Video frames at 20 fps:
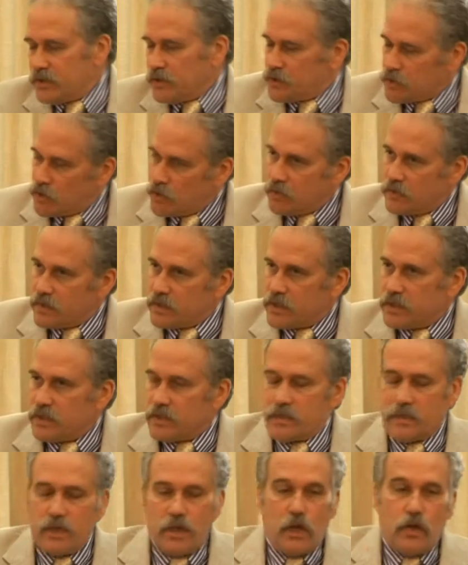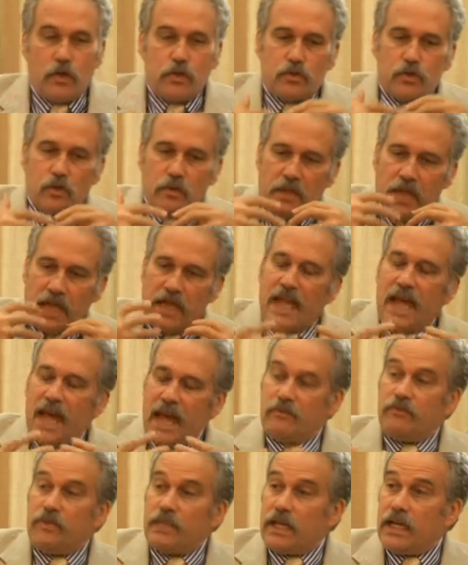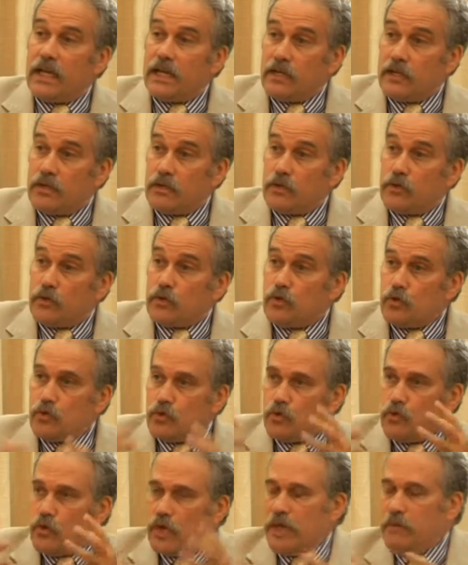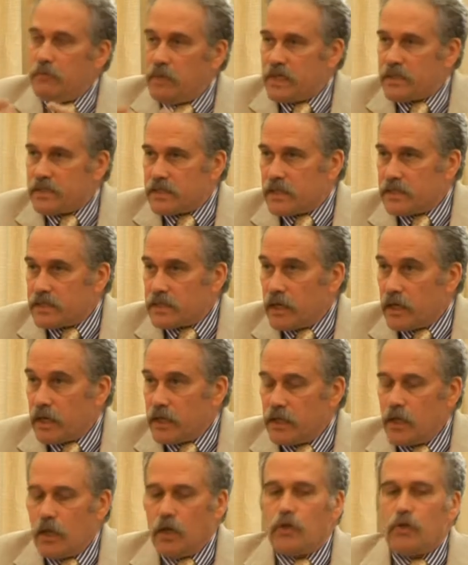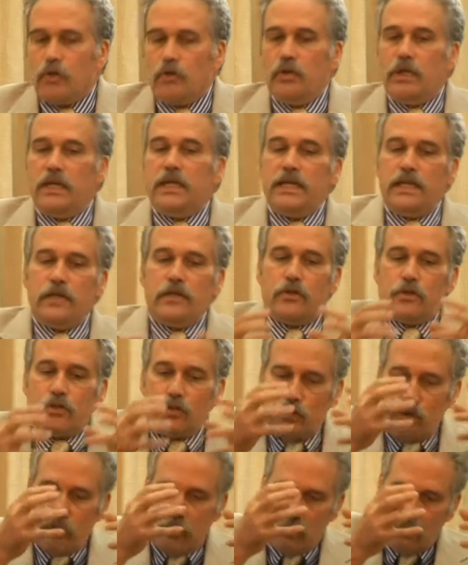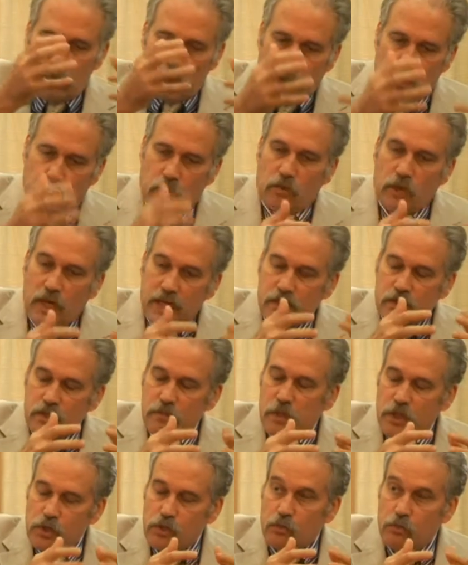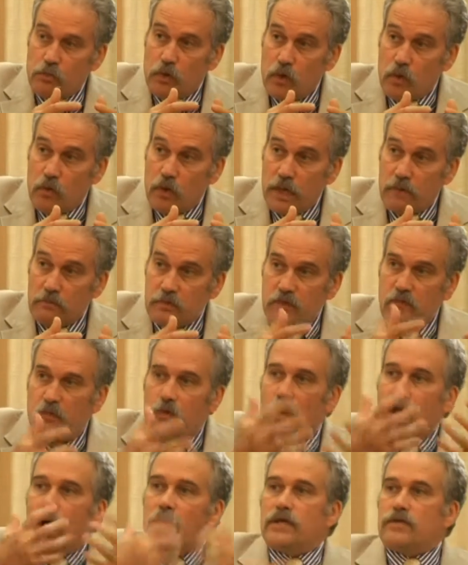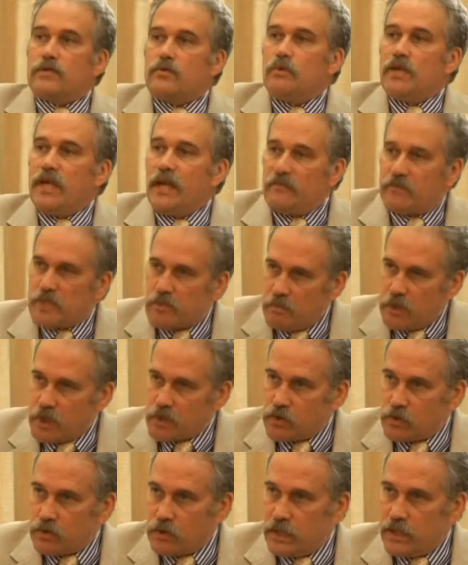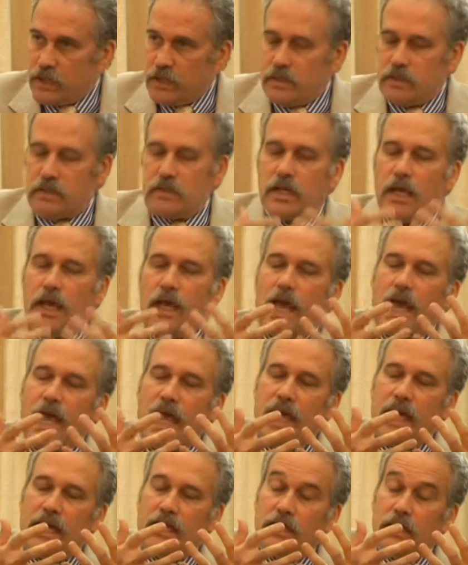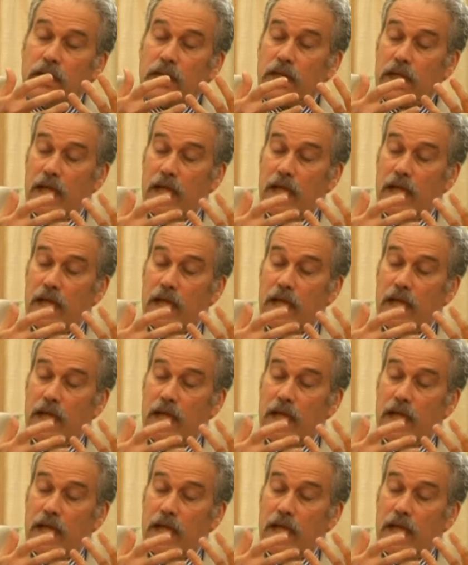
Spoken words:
the services. So they advocated to MBSSI, you need to create special programs for us. We have special needs, and